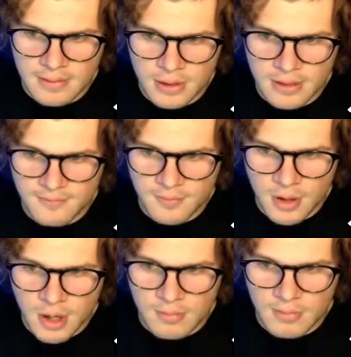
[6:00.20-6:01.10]
Looking
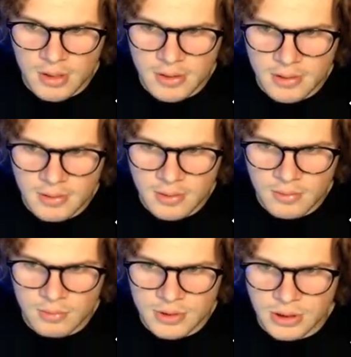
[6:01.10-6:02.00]
for Art Monk,
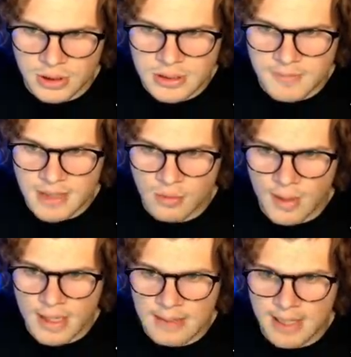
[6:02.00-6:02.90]
which looks to be a
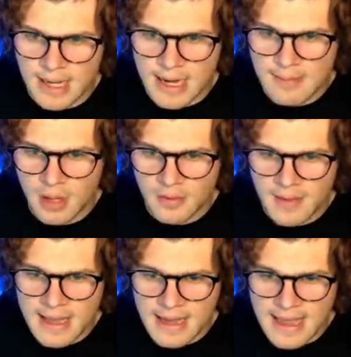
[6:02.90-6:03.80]
win. I'm going to highball
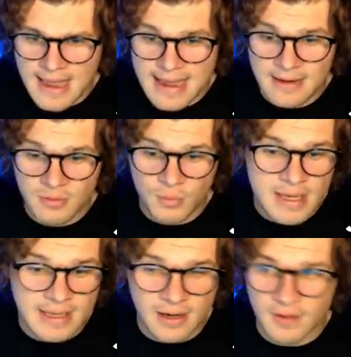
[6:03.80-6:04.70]
that and
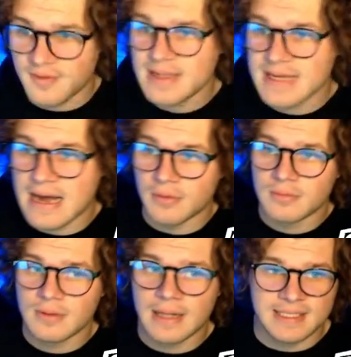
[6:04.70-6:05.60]
we get our feet down.
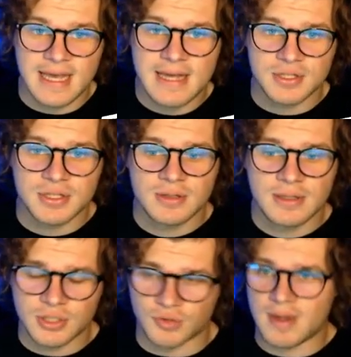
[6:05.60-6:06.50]
That's a catch.
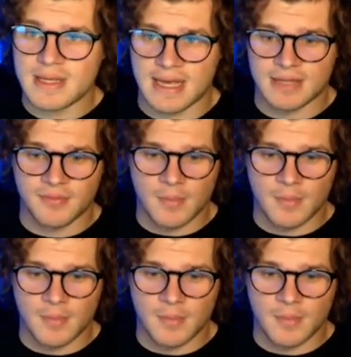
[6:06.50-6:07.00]
It's a great catch from